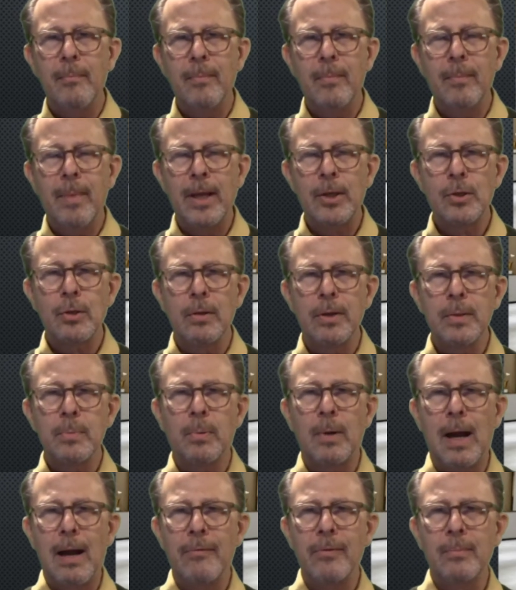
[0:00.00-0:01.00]
Make sure it's
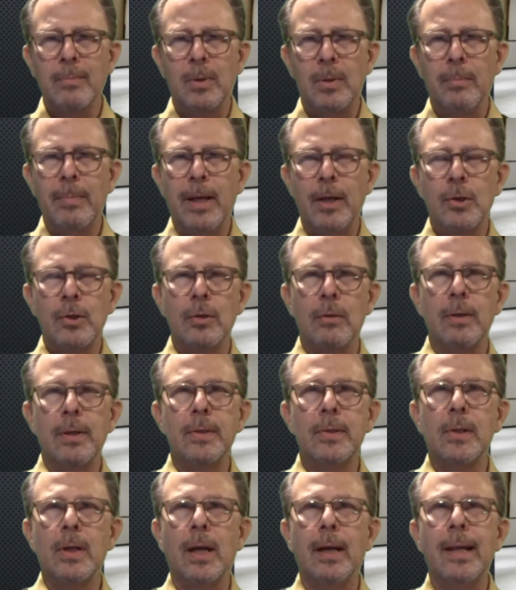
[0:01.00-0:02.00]
profitable, make sure
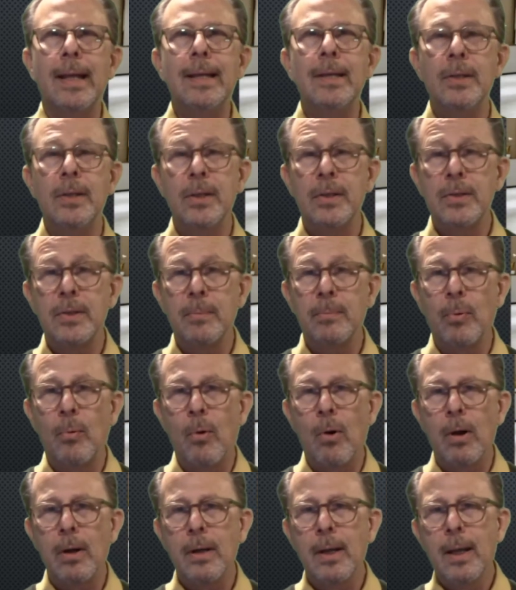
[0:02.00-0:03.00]
it's easy to
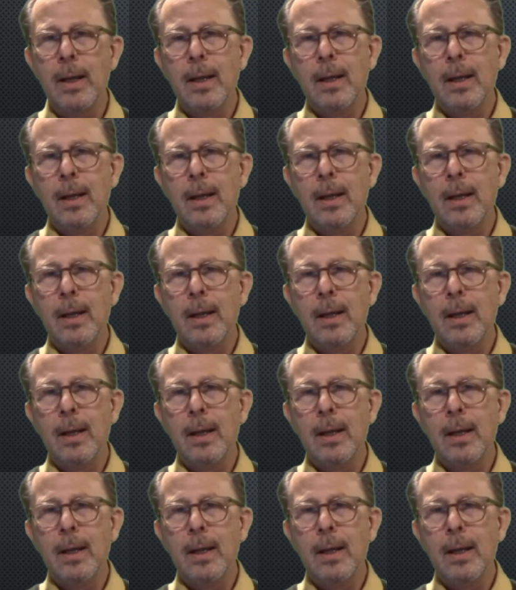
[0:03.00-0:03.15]
support.